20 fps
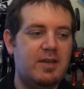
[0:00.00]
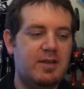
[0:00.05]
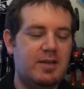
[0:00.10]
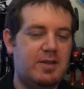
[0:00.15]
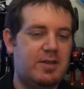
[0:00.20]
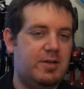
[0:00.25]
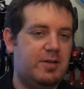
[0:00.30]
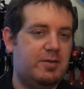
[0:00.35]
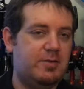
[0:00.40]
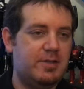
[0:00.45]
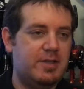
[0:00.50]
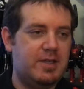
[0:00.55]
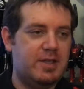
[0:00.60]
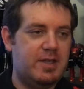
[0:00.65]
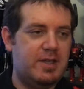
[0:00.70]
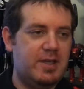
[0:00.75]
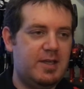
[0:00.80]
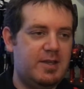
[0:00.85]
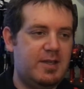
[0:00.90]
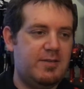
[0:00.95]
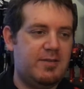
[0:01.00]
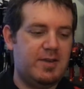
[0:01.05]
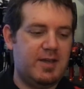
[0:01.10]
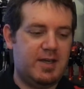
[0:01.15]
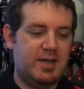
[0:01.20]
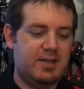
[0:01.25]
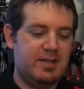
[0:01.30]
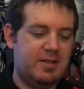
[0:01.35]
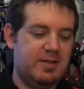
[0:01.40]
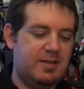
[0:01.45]
they've
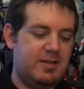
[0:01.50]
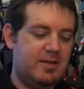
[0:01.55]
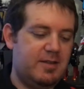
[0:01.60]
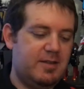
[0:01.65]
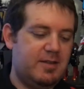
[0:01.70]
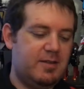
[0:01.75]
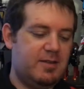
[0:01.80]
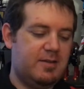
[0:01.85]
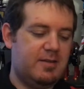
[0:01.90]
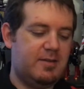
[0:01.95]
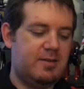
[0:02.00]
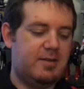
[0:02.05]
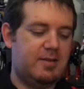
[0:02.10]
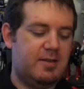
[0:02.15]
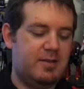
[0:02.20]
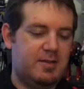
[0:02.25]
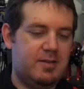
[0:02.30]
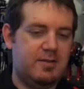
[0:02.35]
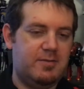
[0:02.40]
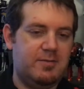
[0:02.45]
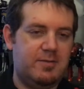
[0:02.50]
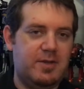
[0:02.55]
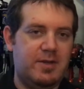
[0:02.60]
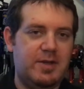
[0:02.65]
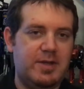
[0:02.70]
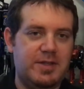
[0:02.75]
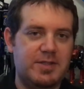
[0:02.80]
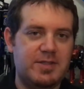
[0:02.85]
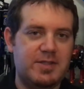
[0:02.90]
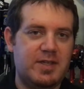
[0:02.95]
got the
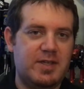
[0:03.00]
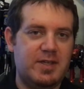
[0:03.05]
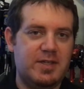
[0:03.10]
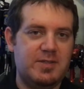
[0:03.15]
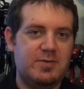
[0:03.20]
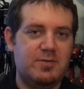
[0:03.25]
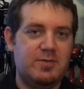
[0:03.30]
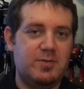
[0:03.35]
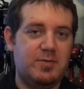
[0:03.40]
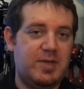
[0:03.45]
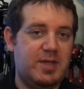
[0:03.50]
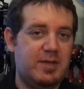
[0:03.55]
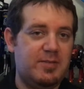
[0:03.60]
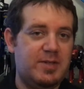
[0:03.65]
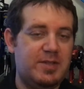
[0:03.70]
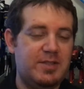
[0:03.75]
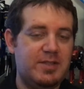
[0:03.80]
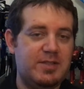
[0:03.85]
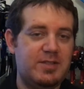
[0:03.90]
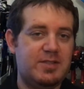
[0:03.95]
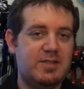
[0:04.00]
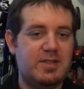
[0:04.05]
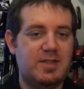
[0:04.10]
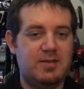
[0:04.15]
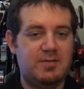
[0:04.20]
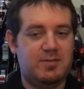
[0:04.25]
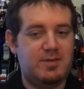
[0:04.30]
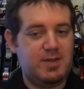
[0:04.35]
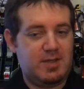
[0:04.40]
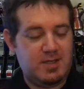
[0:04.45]
various guys for Abominus,
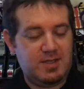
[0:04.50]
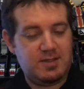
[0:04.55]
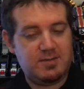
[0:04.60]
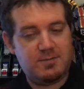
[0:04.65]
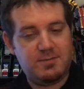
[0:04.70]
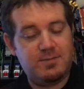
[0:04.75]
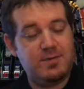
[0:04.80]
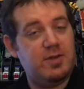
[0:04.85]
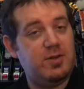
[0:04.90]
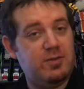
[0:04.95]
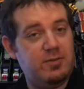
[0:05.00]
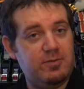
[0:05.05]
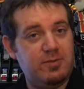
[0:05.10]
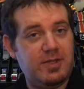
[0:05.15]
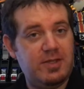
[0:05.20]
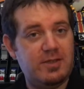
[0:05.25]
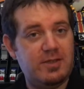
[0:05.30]
they've got Feral